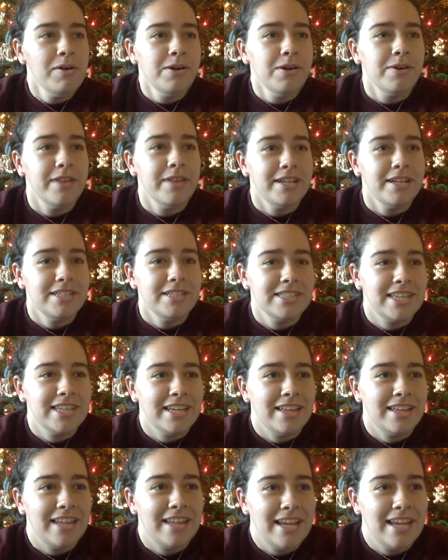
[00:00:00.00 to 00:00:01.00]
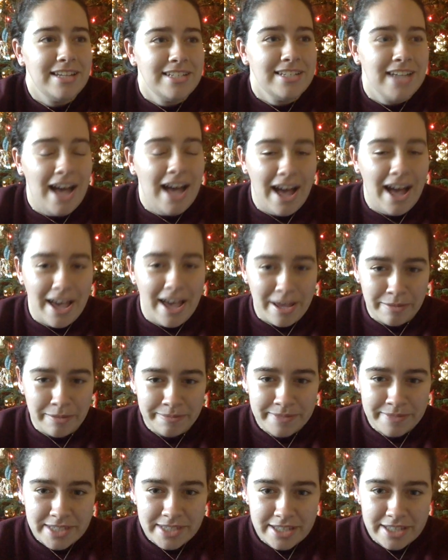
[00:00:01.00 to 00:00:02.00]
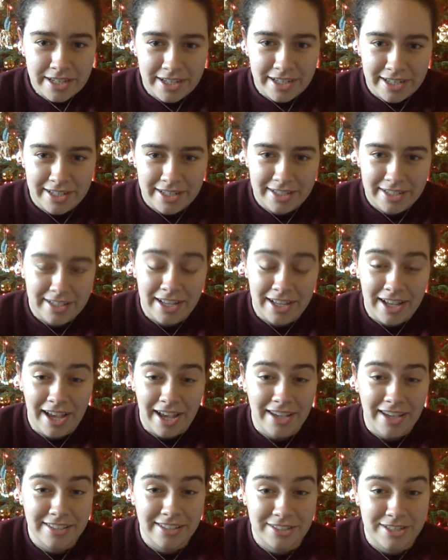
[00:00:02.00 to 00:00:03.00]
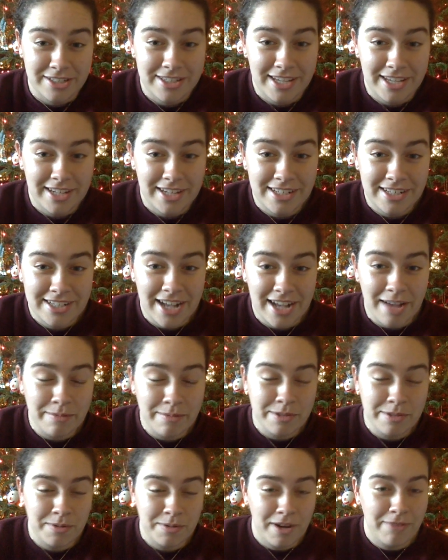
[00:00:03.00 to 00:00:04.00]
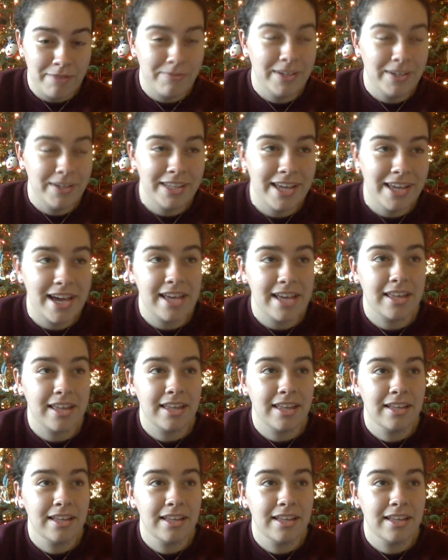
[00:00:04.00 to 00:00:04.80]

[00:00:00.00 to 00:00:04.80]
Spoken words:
Where they just get in times, I just get in times where I feel like